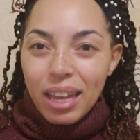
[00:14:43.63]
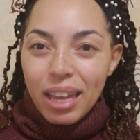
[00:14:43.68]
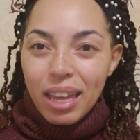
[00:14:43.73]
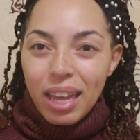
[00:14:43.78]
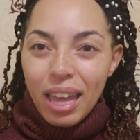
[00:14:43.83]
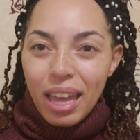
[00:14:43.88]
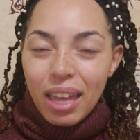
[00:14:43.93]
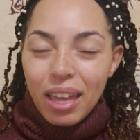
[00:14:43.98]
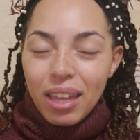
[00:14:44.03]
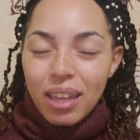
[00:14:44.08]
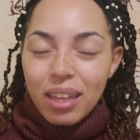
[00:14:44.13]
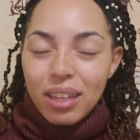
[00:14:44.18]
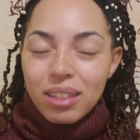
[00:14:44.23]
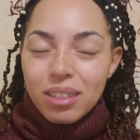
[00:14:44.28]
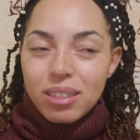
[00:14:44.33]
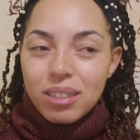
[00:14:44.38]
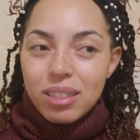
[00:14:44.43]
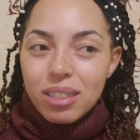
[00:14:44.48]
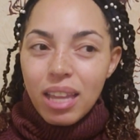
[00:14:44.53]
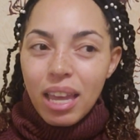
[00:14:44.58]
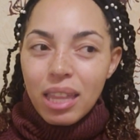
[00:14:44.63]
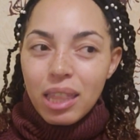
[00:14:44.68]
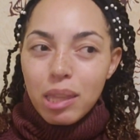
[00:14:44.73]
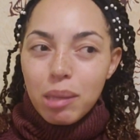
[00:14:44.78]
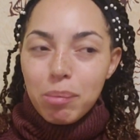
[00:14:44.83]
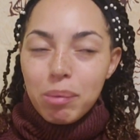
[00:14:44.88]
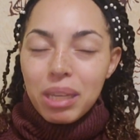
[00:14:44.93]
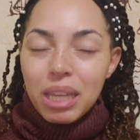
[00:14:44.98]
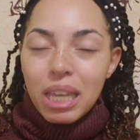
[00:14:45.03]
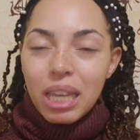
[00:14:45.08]
and at the
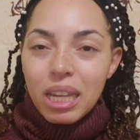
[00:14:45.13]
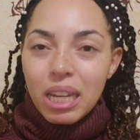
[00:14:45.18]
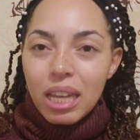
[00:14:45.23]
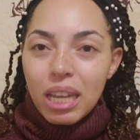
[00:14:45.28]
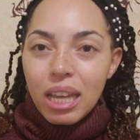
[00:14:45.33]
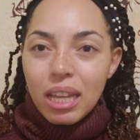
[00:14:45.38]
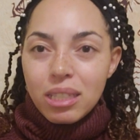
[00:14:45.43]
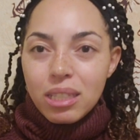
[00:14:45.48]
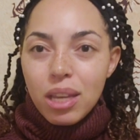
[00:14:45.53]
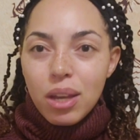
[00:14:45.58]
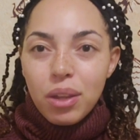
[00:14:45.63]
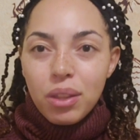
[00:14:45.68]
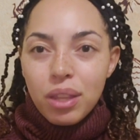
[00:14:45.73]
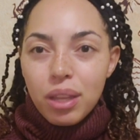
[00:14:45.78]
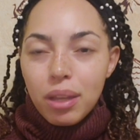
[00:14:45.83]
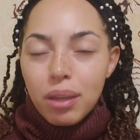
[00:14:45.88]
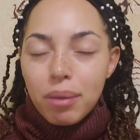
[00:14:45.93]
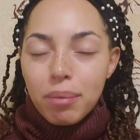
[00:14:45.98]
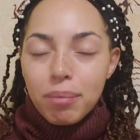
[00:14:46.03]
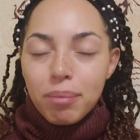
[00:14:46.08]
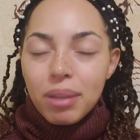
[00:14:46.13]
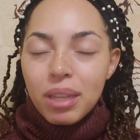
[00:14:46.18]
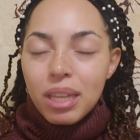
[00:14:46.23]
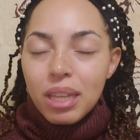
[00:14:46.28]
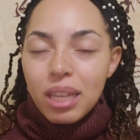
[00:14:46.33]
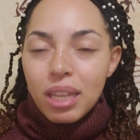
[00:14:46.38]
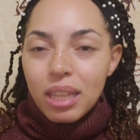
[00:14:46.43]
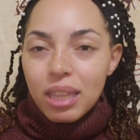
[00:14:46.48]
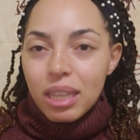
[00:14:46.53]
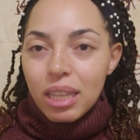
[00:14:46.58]
beginning I tell them
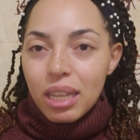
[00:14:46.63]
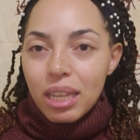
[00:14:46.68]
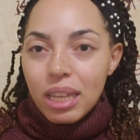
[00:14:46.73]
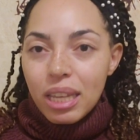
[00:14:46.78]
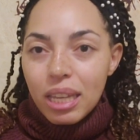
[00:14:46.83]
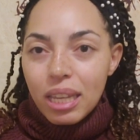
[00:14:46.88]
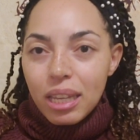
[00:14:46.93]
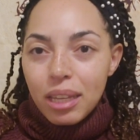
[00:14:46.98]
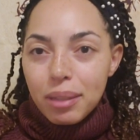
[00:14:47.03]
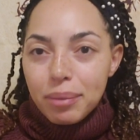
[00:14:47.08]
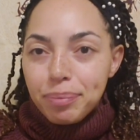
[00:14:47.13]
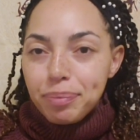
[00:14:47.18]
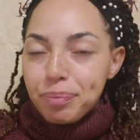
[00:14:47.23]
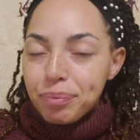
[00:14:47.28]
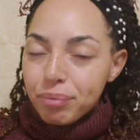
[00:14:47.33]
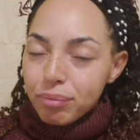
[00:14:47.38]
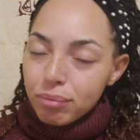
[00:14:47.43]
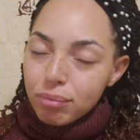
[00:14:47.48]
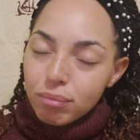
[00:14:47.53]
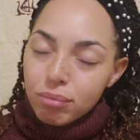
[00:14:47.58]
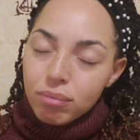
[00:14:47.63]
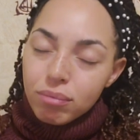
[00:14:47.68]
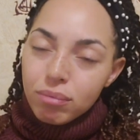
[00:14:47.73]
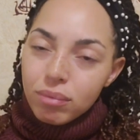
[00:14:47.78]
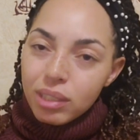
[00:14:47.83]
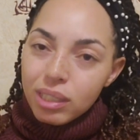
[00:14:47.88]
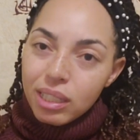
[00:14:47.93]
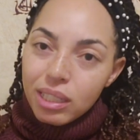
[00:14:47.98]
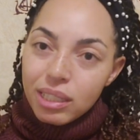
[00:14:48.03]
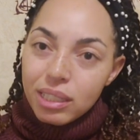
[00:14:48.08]
they can
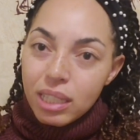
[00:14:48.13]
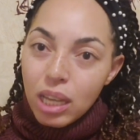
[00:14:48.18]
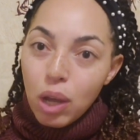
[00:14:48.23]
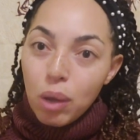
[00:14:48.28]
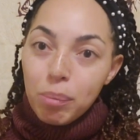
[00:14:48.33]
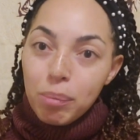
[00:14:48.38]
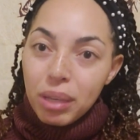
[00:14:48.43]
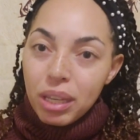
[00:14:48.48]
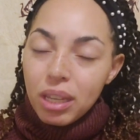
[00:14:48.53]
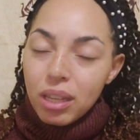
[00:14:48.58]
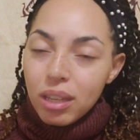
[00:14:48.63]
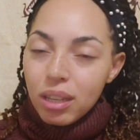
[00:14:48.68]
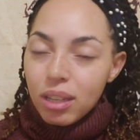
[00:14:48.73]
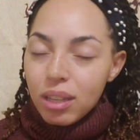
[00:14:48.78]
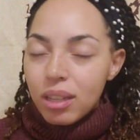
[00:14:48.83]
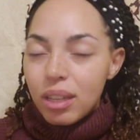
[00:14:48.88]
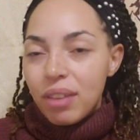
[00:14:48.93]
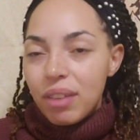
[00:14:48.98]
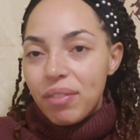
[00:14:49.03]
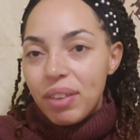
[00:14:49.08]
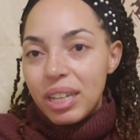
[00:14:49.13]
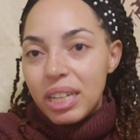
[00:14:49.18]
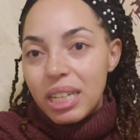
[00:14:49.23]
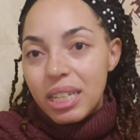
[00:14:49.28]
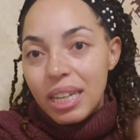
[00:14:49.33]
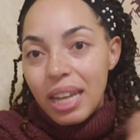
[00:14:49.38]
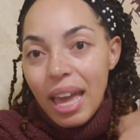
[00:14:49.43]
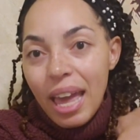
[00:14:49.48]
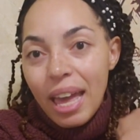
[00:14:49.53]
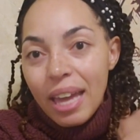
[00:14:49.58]
tell me if I need
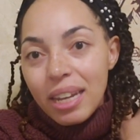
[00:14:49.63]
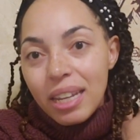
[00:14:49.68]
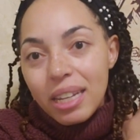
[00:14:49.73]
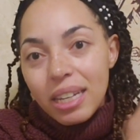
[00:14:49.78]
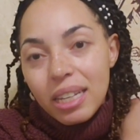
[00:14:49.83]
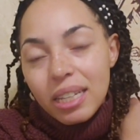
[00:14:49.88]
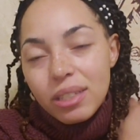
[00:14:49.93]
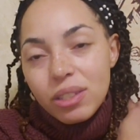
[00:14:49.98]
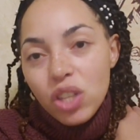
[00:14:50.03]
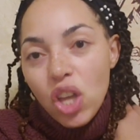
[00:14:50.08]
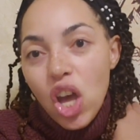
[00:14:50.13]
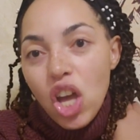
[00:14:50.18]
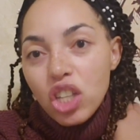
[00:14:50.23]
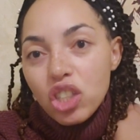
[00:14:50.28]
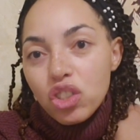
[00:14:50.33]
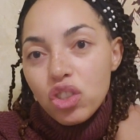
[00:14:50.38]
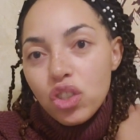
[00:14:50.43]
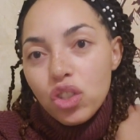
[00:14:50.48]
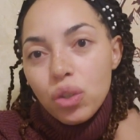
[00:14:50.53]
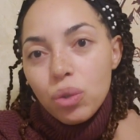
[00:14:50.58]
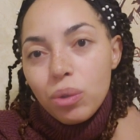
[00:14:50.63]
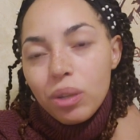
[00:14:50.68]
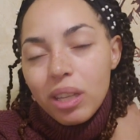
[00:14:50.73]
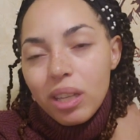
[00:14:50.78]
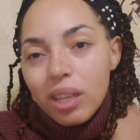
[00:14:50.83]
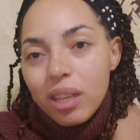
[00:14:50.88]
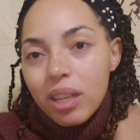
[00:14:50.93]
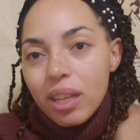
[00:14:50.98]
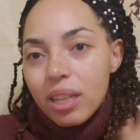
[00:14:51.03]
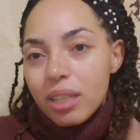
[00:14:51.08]
to add any songs to
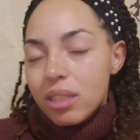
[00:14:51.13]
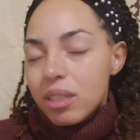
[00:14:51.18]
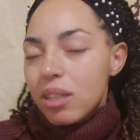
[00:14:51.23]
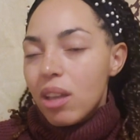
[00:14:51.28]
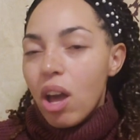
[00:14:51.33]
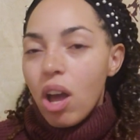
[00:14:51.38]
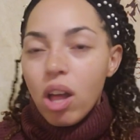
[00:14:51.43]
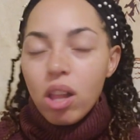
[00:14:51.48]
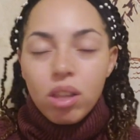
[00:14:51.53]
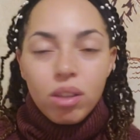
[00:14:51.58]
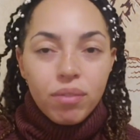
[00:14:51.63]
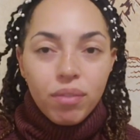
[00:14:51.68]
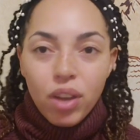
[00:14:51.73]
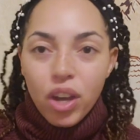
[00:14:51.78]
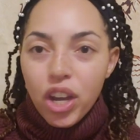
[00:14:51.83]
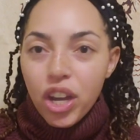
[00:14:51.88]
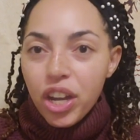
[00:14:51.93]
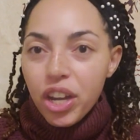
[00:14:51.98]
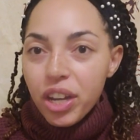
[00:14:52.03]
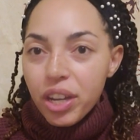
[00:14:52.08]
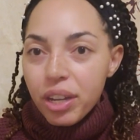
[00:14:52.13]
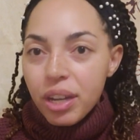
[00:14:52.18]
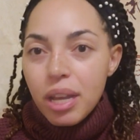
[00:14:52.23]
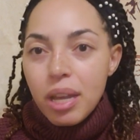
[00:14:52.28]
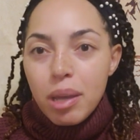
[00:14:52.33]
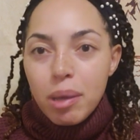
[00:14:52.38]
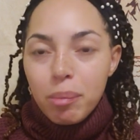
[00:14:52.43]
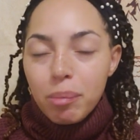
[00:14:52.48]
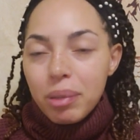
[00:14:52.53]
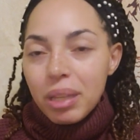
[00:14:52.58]
it. It's all of our
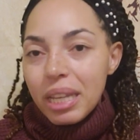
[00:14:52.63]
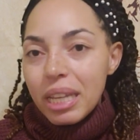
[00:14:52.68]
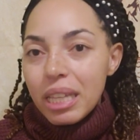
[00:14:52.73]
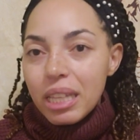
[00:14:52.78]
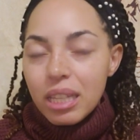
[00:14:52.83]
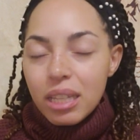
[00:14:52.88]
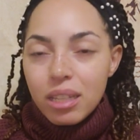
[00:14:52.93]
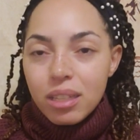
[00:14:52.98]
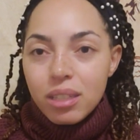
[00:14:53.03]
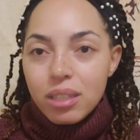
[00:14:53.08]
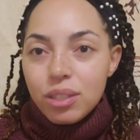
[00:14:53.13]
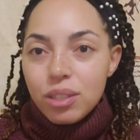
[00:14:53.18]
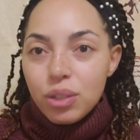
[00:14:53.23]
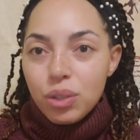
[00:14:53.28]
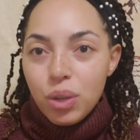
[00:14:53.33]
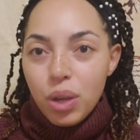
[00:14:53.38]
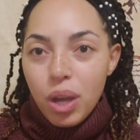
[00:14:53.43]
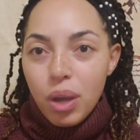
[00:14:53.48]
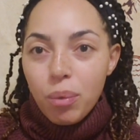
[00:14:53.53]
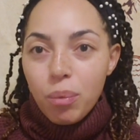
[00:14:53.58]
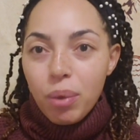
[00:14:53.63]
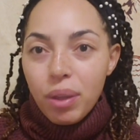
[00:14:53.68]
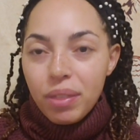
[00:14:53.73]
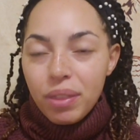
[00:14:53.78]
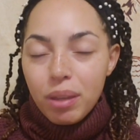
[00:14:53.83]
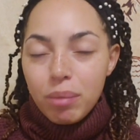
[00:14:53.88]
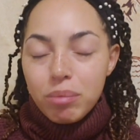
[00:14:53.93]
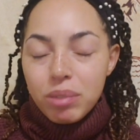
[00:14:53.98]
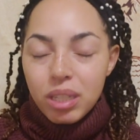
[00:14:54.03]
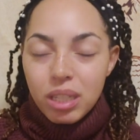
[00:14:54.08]
playlists, you know, I want
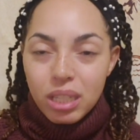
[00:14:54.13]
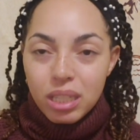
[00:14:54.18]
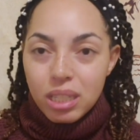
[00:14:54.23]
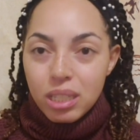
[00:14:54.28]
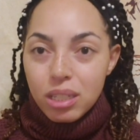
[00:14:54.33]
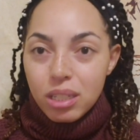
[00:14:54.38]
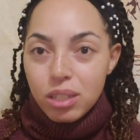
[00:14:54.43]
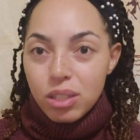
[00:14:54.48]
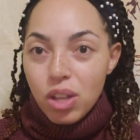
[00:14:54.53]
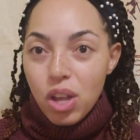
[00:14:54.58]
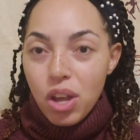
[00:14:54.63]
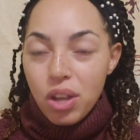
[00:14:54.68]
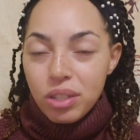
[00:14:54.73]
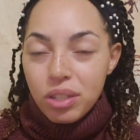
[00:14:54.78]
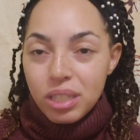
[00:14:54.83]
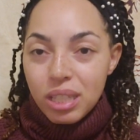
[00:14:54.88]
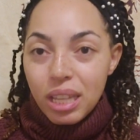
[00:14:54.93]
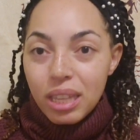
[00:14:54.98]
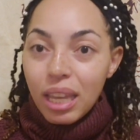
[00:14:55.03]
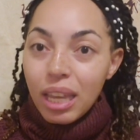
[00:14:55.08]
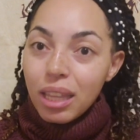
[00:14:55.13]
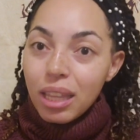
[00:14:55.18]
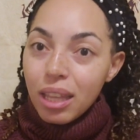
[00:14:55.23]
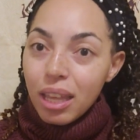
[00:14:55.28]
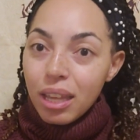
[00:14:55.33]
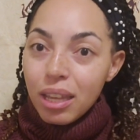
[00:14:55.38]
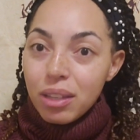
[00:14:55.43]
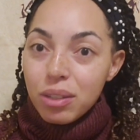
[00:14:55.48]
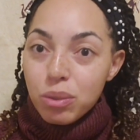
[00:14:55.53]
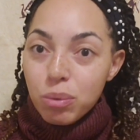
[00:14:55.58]
them to listen to songs that they
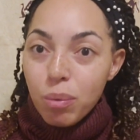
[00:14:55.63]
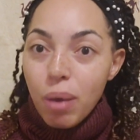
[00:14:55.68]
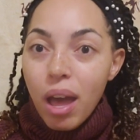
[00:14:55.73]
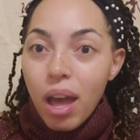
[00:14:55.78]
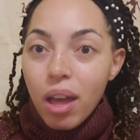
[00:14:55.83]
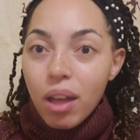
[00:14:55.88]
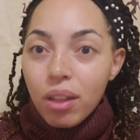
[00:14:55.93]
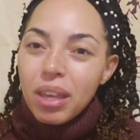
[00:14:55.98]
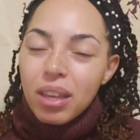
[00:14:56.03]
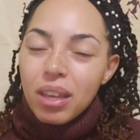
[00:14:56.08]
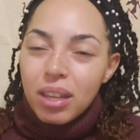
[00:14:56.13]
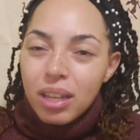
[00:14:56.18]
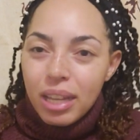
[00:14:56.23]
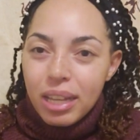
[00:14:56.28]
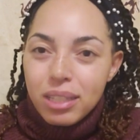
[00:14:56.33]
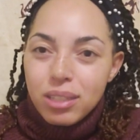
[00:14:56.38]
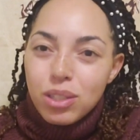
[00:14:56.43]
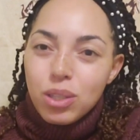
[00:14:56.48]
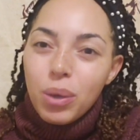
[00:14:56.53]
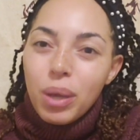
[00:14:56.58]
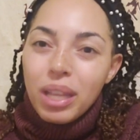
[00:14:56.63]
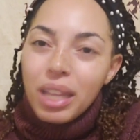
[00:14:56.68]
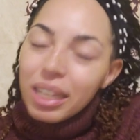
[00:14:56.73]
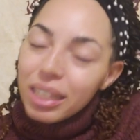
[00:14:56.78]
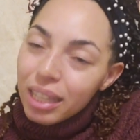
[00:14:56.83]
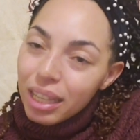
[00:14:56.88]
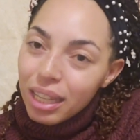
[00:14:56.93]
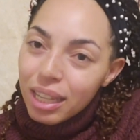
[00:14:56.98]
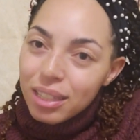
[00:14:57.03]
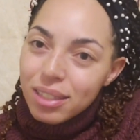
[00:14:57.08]
like as well. And so I like
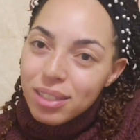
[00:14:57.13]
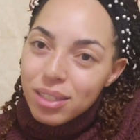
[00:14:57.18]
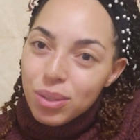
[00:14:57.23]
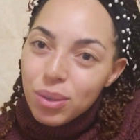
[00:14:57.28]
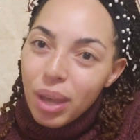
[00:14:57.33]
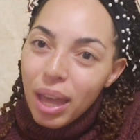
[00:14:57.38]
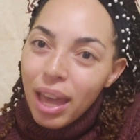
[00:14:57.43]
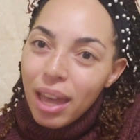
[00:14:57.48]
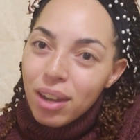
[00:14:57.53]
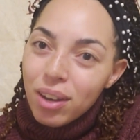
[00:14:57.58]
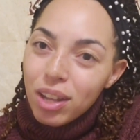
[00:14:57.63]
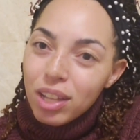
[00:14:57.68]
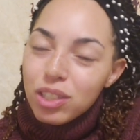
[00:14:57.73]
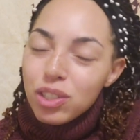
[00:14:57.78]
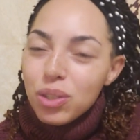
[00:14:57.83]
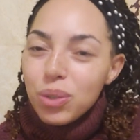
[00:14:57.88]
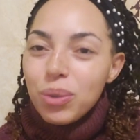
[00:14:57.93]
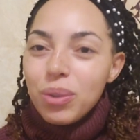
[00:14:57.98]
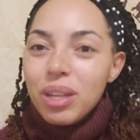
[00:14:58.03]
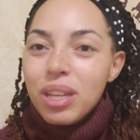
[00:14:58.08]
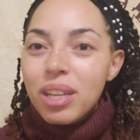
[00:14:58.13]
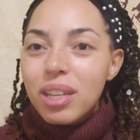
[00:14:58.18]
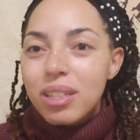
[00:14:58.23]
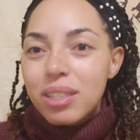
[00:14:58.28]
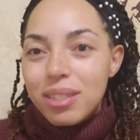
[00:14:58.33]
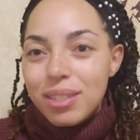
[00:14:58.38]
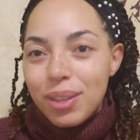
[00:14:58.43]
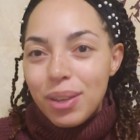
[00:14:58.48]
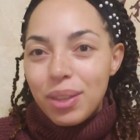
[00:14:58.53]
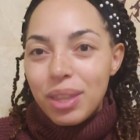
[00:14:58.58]
the kids to add on to it
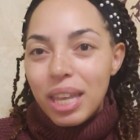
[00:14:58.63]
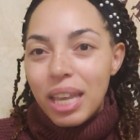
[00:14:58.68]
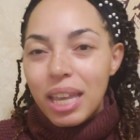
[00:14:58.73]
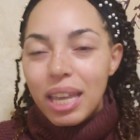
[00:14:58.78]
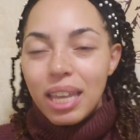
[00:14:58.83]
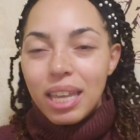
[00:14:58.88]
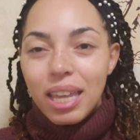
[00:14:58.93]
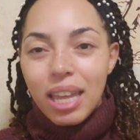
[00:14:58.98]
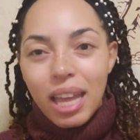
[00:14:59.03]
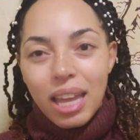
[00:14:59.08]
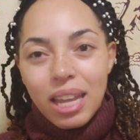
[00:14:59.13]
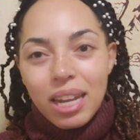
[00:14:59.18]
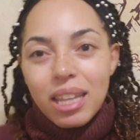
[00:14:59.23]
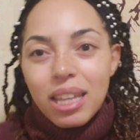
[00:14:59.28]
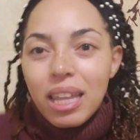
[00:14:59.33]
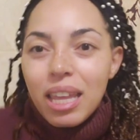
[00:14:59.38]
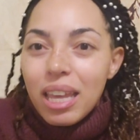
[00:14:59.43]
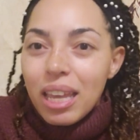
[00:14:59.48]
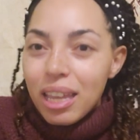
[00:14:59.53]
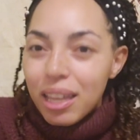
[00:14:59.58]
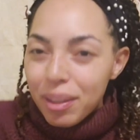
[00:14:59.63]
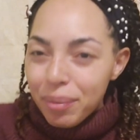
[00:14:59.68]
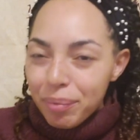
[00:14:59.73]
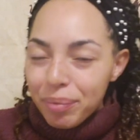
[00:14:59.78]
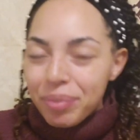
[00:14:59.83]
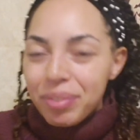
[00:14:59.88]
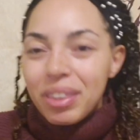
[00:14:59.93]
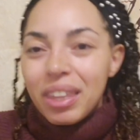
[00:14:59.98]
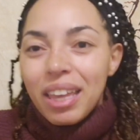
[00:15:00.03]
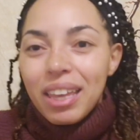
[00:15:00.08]
so they can kind of like
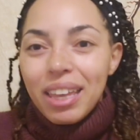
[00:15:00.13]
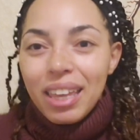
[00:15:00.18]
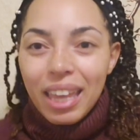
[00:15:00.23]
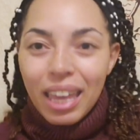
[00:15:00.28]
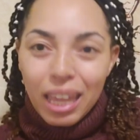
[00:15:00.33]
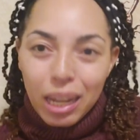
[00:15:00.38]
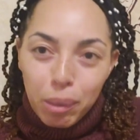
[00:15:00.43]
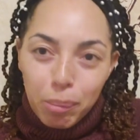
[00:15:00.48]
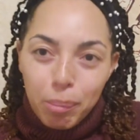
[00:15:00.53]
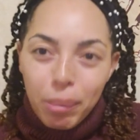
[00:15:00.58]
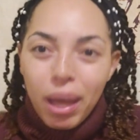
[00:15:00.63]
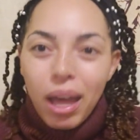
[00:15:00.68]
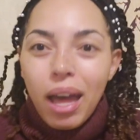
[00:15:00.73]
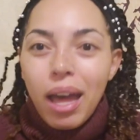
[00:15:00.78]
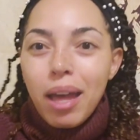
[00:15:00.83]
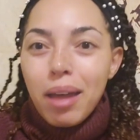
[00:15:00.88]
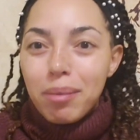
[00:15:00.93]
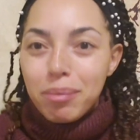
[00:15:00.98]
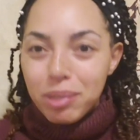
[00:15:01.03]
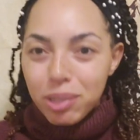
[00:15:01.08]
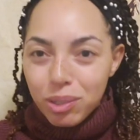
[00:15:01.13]
get a bop, you